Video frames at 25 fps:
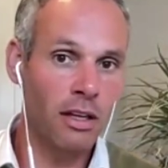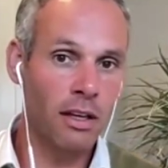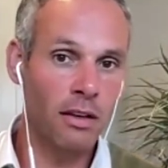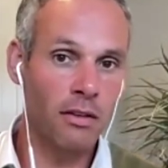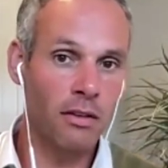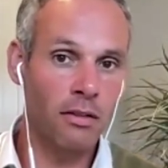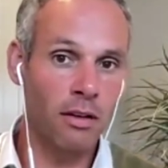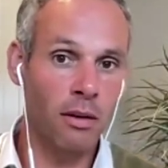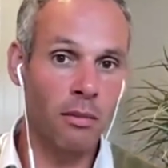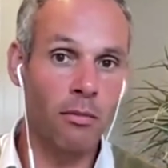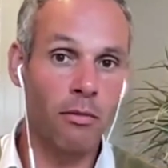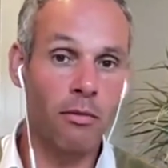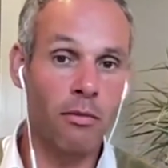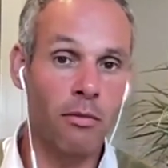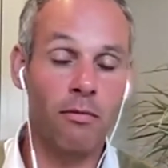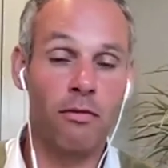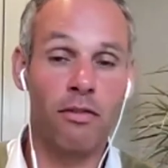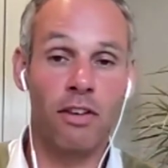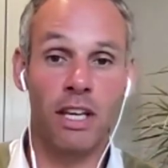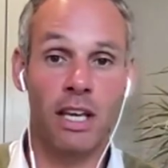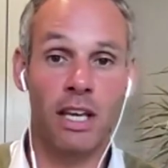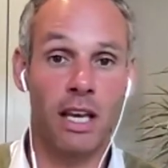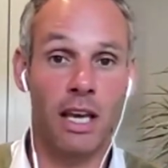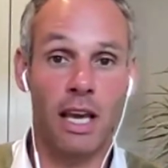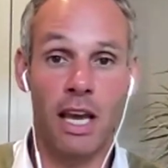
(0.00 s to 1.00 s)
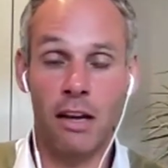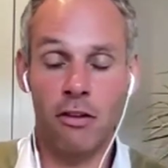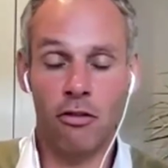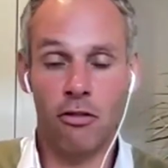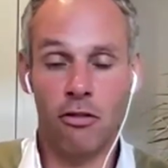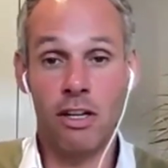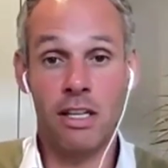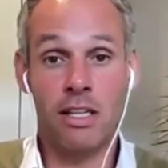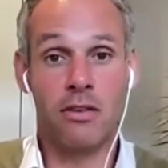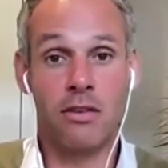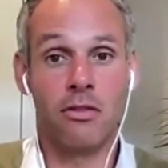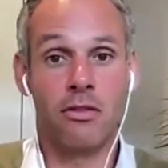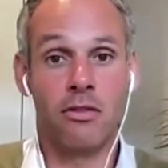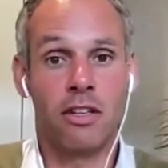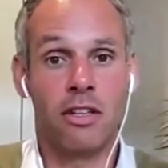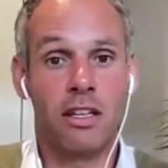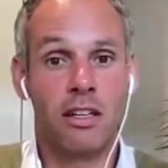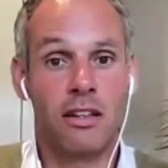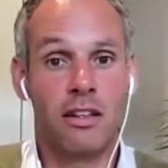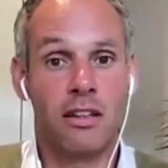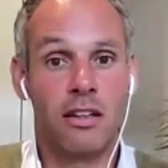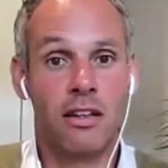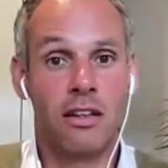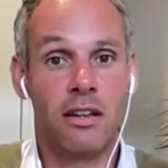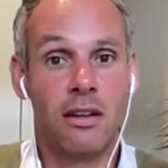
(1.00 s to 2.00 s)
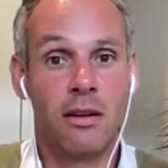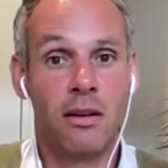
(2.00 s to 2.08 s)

Is something actually considered